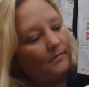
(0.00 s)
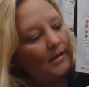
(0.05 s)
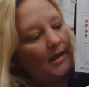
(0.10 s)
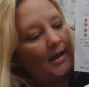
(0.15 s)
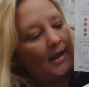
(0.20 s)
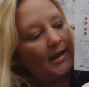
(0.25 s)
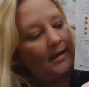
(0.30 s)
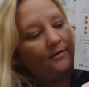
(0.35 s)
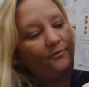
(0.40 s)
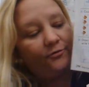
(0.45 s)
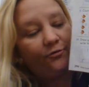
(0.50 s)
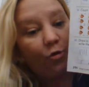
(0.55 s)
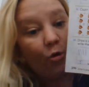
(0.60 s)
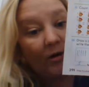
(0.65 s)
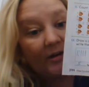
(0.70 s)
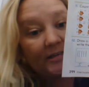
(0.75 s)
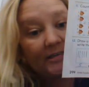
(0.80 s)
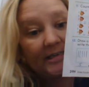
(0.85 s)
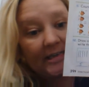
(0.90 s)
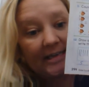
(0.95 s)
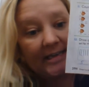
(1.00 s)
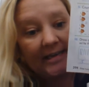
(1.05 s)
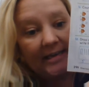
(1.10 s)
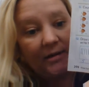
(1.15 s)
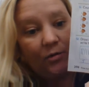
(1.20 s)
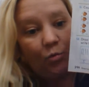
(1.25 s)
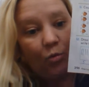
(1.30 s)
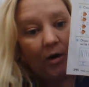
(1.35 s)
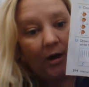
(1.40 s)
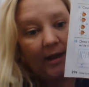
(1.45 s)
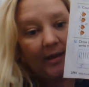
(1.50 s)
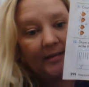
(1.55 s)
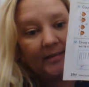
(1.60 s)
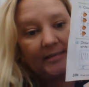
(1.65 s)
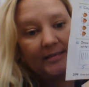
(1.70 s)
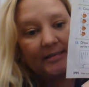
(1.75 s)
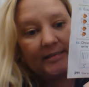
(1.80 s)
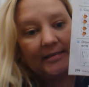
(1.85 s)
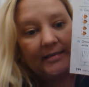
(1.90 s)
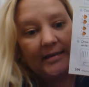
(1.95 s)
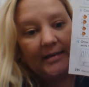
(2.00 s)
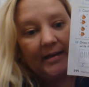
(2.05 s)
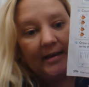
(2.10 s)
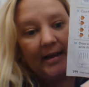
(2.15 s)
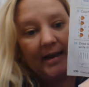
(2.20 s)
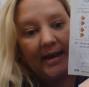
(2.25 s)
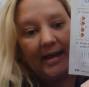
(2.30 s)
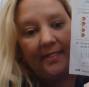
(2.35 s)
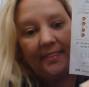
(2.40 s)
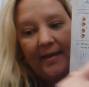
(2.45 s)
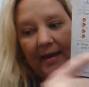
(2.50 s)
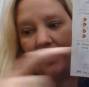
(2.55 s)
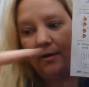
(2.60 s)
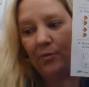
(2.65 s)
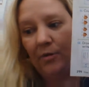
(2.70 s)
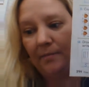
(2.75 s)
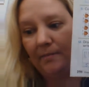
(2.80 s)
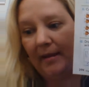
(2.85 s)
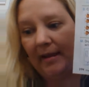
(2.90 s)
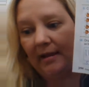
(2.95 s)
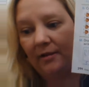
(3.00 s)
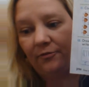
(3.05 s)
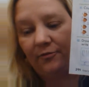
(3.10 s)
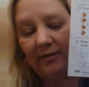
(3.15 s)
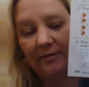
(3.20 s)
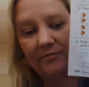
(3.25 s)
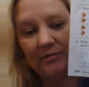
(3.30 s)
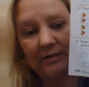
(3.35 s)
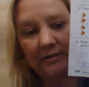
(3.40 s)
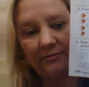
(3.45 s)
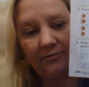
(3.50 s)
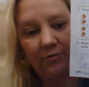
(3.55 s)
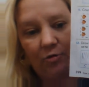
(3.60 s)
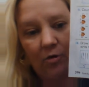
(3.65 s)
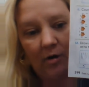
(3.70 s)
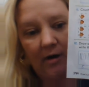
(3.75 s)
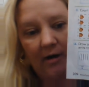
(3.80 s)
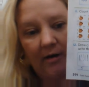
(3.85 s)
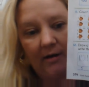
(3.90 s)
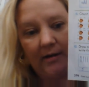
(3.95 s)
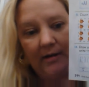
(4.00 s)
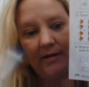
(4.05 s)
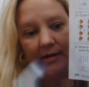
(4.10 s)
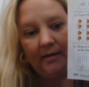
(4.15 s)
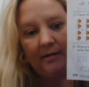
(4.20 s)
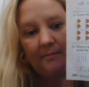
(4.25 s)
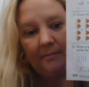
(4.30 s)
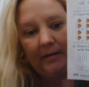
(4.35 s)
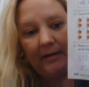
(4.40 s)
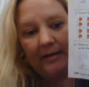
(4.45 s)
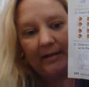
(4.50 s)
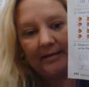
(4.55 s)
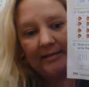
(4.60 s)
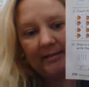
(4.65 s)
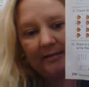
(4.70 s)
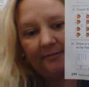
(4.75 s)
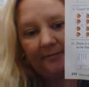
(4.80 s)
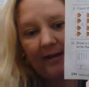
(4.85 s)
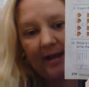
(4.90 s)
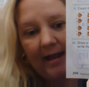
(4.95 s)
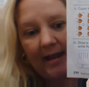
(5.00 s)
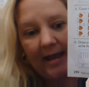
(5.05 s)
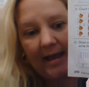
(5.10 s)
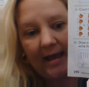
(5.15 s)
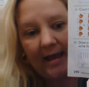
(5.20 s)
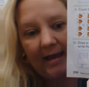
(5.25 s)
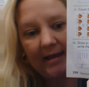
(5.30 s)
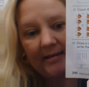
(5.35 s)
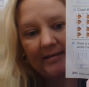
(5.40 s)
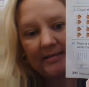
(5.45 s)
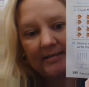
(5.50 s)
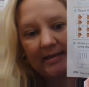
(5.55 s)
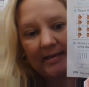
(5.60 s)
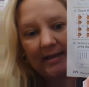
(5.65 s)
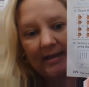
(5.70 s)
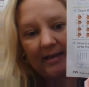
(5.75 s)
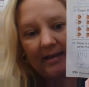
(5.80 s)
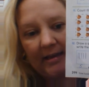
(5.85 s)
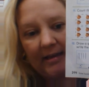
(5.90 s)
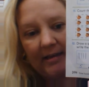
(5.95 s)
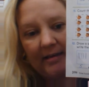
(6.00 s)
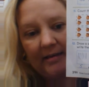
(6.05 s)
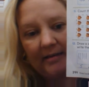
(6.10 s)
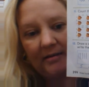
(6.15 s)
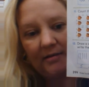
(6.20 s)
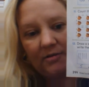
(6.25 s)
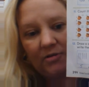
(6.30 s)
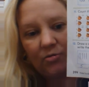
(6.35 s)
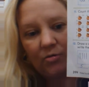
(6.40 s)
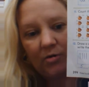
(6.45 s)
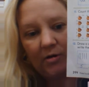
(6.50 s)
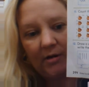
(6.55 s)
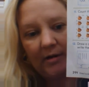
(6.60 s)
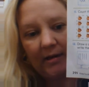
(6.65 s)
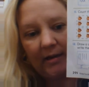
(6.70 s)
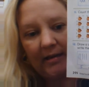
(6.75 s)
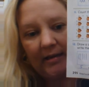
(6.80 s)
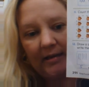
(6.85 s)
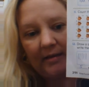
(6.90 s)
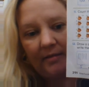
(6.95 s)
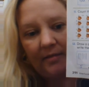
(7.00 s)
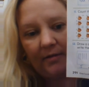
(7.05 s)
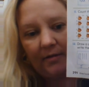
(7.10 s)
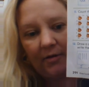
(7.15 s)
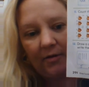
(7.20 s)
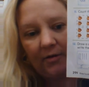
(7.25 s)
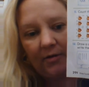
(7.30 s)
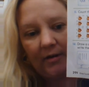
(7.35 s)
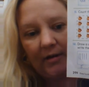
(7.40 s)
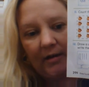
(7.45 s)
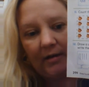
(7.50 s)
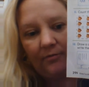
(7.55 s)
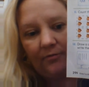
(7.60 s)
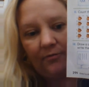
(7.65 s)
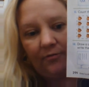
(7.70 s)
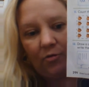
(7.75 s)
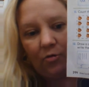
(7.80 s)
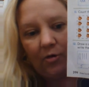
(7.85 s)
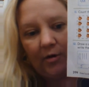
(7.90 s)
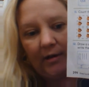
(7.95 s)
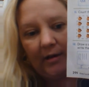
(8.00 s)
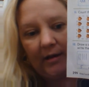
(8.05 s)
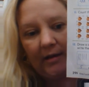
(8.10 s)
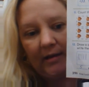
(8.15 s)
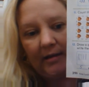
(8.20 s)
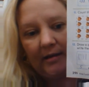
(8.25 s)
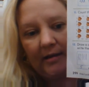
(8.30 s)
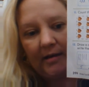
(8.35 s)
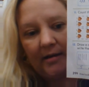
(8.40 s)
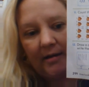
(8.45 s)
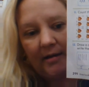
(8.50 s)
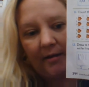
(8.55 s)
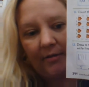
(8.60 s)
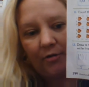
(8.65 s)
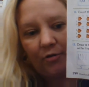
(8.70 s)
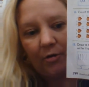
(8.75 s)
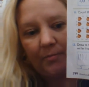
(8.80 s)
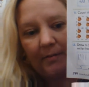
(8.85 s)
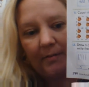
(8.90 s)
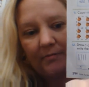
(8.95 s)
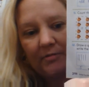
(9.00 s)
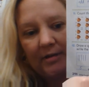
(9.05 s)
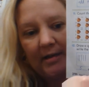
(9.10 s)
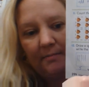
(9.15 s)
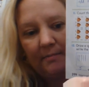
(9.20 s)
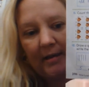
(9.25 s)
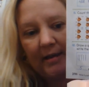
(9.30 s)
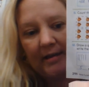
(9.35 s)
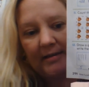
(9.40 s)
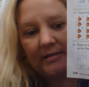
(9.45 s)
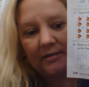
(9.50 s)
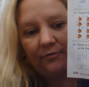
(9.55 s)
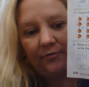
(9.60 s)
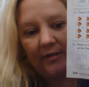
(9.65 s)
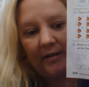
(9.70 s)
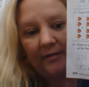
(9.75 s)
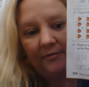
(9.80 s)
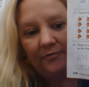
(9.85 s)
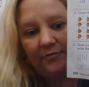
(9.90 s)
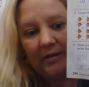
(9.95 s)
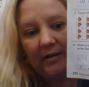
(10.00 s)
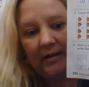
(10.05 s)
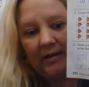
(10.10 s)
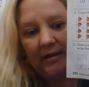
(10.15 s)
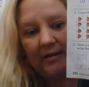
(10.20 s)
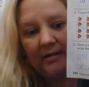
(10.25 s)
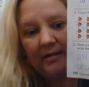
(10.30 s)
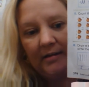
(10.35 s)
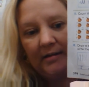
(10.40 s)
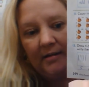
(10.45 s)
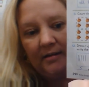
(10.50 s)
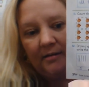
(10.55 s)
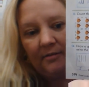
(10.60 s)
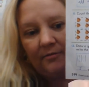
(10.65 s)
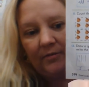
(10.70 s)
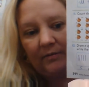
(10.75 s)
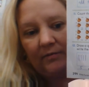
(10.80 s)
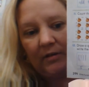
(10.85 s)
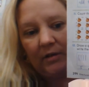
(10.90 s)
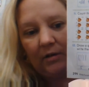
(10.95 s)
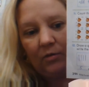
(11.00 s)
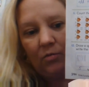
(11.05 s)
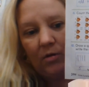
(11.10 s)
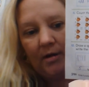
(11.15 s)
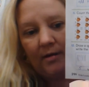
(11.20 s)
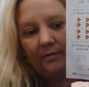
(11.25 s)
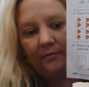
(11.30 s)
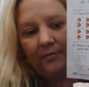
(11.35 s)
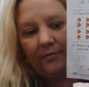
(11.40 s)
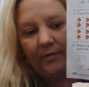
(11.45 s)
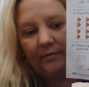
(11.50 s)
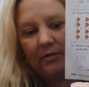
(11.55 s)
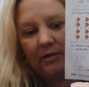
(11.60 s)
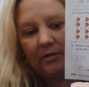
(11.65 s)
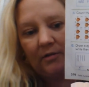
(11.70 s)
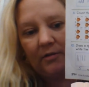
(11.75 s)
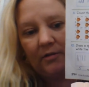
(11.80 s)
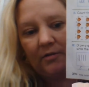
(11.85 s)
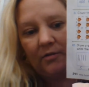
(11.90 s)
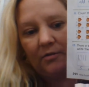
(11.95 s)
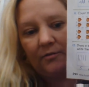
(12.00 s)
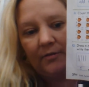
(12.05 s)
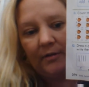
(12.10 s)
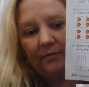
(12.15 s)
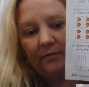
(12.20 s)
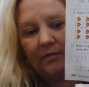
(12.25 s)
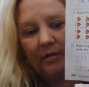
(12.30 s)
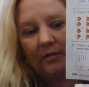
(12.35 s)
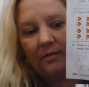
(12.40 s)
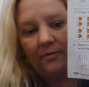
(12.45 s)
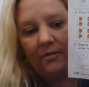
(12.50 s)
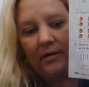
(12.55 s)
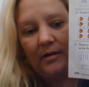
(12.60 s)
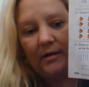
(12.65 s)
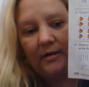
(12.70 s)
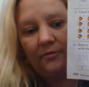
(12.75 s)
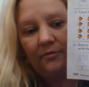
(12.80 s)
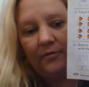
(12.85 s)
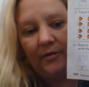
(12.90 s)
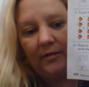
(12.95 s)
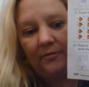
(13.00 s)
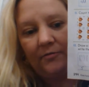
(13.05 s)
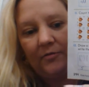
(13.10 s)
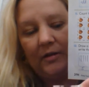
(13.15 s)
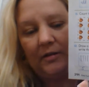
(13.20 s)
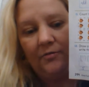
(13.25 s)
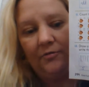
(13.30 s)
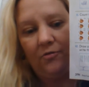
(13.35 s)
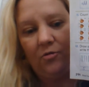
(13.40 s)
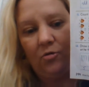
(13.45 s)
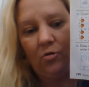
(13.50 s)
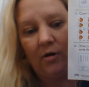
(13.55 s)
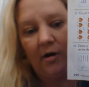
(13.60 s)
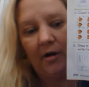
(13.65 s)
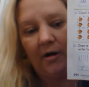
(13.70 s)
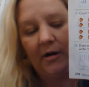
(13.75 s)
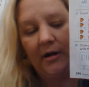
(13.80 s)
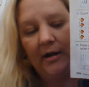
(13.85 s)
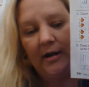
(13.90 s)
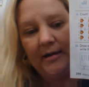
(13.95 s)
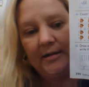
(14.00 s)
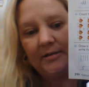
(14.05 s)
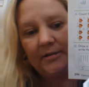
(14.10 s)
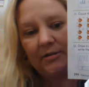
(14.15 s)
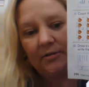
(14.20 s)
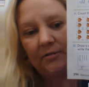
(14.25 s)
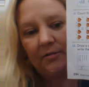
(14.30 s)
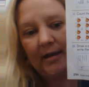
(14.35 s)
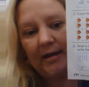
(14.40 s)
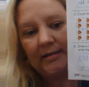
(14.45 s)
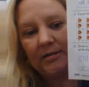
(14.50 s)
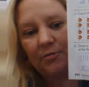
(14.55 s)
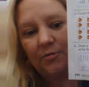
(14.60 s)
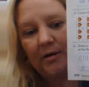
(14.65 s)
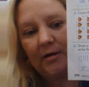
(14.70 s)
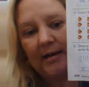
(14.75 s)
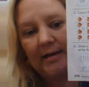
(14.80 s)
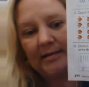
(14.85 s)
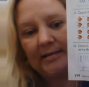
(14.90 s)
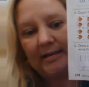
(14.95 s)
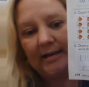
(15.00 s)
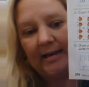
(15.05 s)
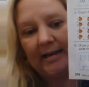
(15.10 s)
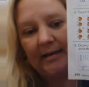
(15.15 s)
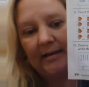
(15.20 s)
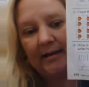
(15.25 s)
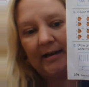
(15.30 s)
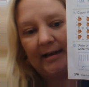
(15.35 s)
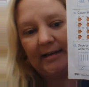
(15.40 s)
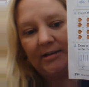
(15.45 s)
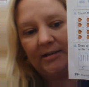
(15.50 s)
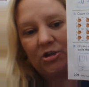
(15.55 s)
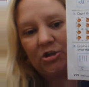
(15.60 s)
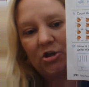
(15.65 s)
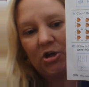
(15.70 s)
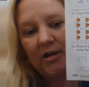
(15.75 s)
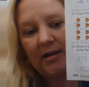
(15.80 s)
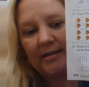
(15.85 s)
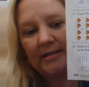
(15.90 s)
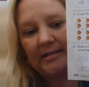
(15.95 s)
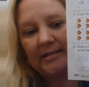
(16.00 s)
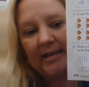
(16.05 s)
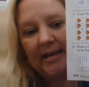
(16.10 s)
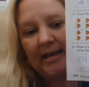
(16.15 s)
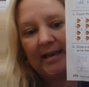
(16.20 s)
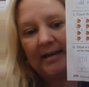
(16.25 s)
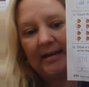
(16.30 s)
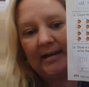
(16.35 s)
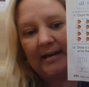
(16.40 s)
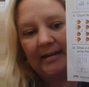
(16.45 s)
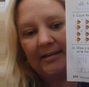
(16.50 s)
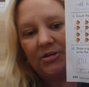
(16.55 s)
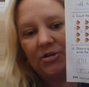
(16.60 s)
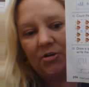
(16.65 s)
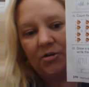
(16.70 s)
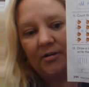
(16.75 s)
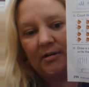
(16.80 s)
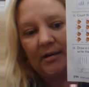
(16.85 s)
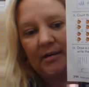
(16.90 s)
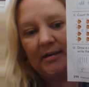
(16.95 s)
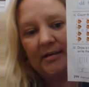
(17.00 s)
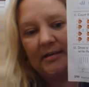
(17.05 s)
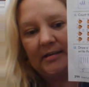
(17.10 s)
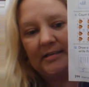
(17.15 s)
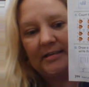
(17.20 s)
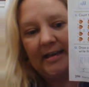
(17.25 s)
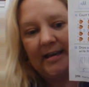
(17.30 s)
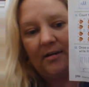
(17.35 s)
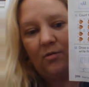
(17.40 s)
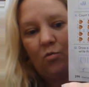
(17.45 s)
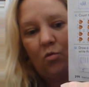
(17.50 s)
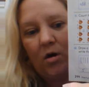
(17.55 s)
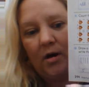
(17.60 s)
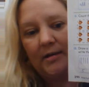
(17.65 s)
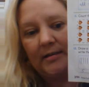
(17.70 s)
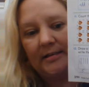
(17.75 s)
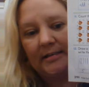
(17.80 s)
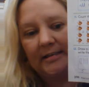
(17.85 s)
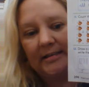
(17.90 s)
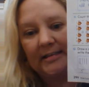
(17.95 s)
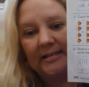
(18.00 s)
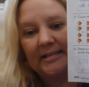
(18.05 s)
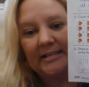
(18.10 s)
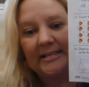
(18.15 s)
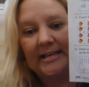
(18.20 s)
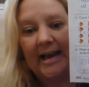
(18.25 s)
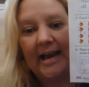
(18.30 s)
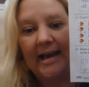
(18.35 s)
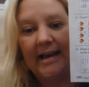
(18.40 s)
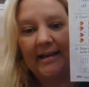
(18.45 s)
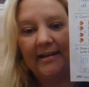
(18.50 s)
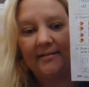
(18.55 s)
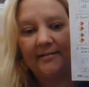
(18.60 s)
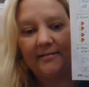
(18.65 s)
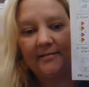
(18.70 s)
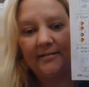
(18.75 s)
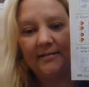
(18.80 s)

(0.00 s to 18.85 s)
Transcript: and 14 1s, and that would make 54. Because if I had 10, 20, 30, 40, another group of 10 makes 50, 51, 52, 53, 54. So that's what I did. I took a 10 and I turned it into 10 1s instead.